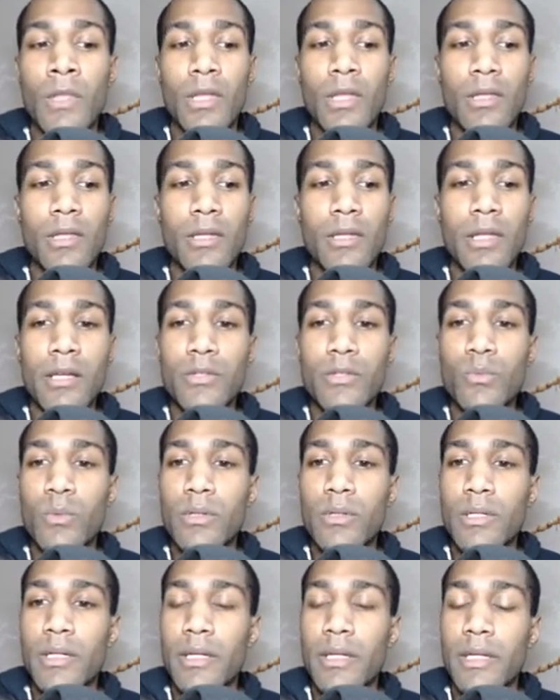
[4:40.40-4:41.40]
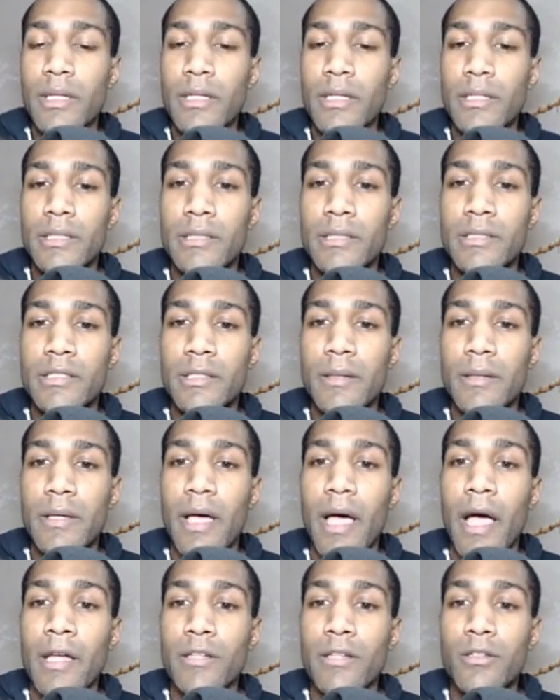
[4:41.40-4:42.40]
The next one is
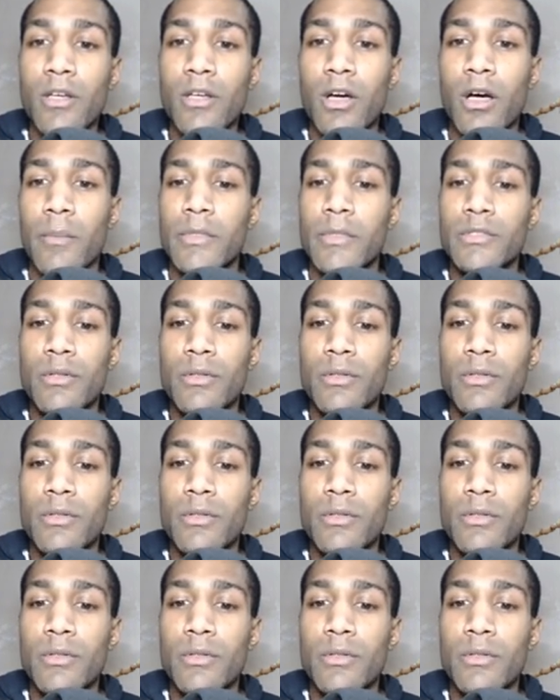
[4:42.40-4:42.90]
uncommon.